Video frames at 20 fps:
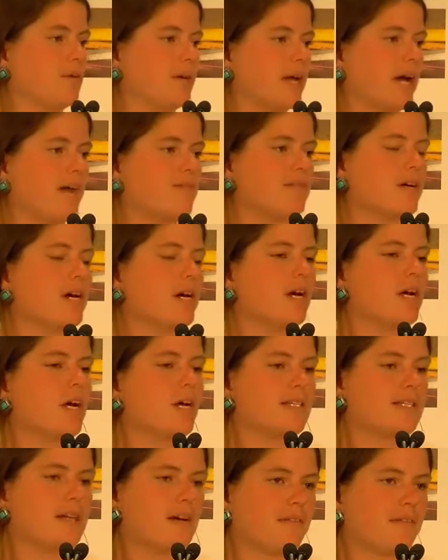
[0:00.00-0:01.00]
We have
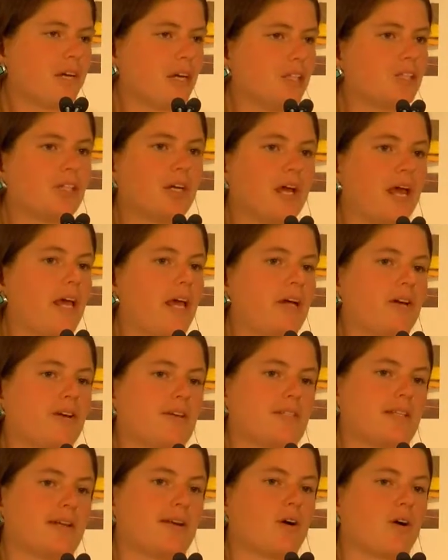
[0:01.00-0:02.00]
700
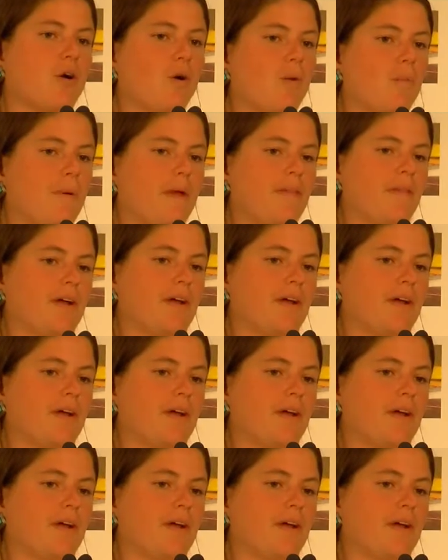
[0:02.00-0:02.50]
acres that are open,